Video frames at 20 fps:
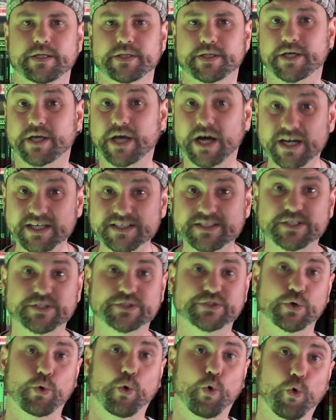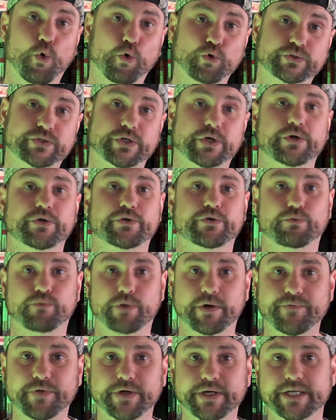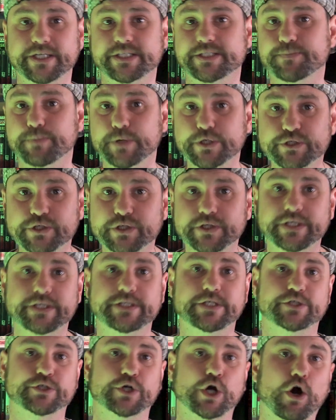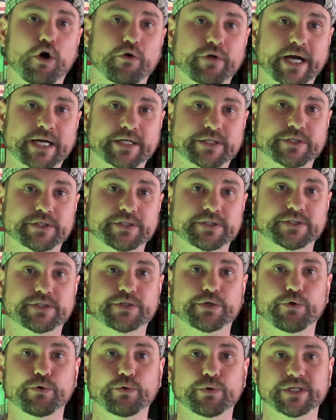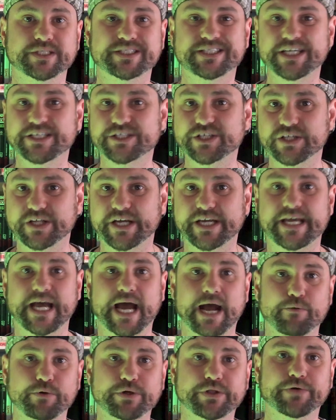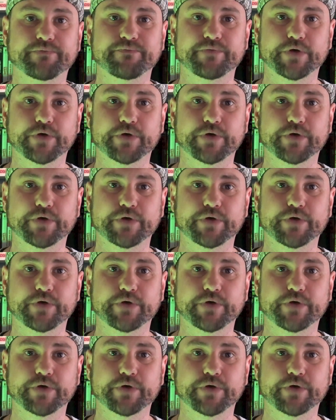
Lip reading: The cast is also terrific, especially the child actors who essentially carry the